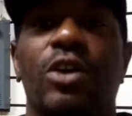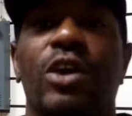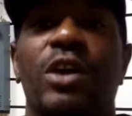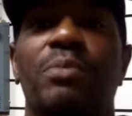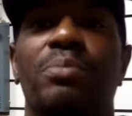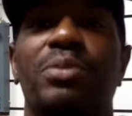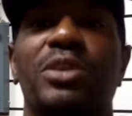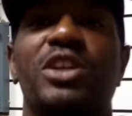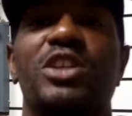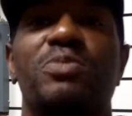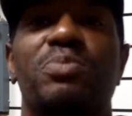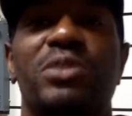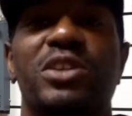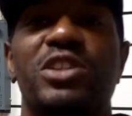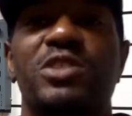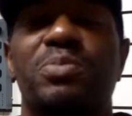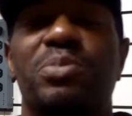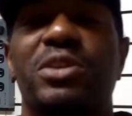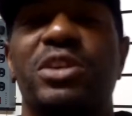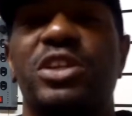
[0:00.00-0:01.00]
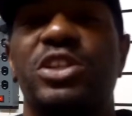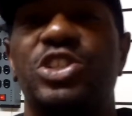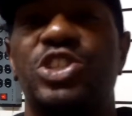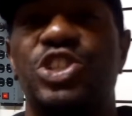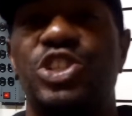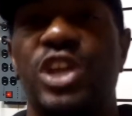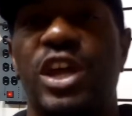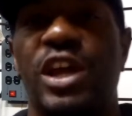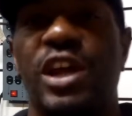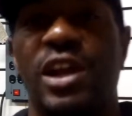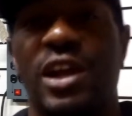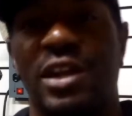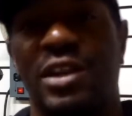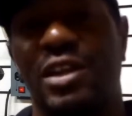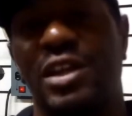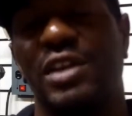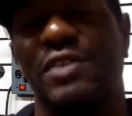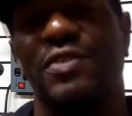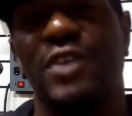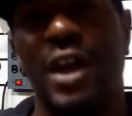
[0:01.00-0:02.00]
And please, please, please share and
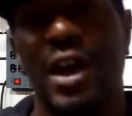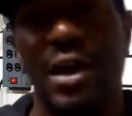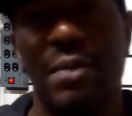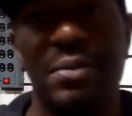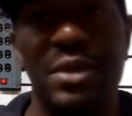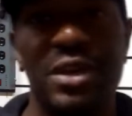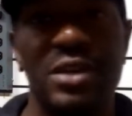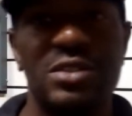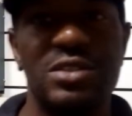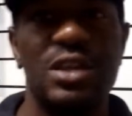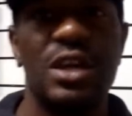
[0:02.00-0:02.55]
leave comments.